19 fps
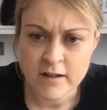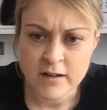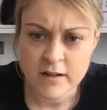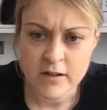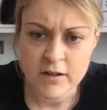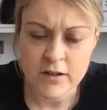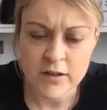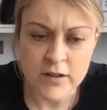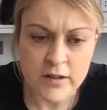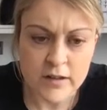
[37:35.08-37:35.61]

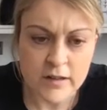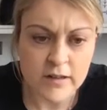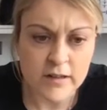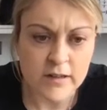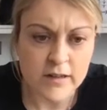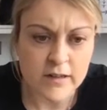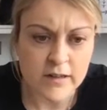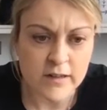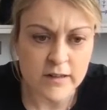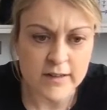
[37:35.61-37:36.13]

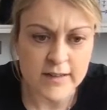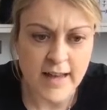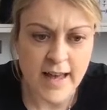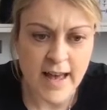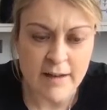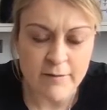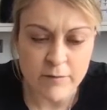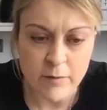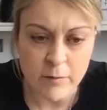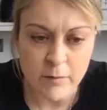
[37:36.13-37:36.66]
Good.
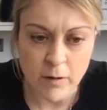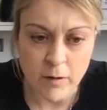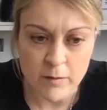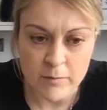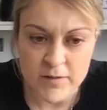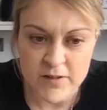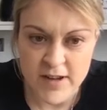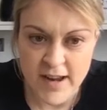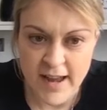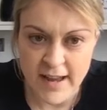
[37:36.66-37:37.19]
Everyone
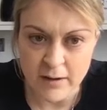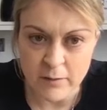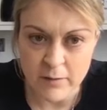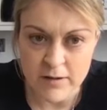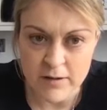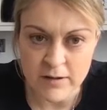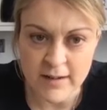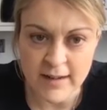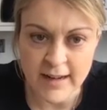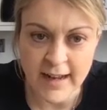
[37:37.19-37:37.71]
check when
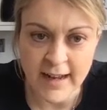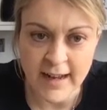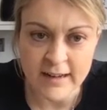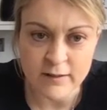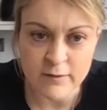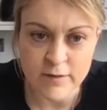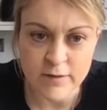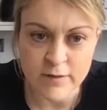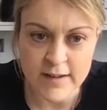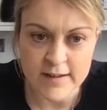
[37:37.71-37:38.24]
you land.
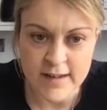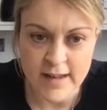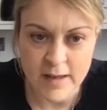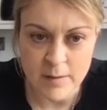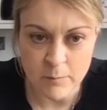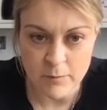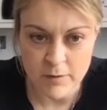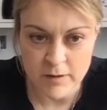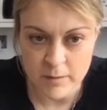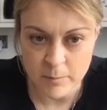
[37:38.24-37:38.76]
Feet are hip
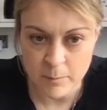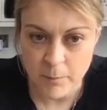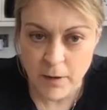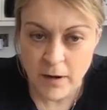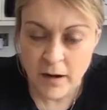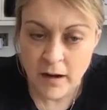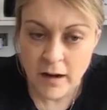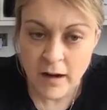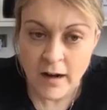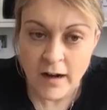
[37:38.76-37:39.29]
width
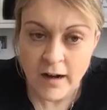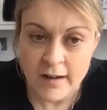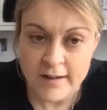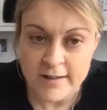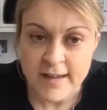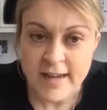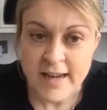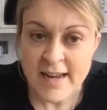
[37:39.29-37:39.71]
apart.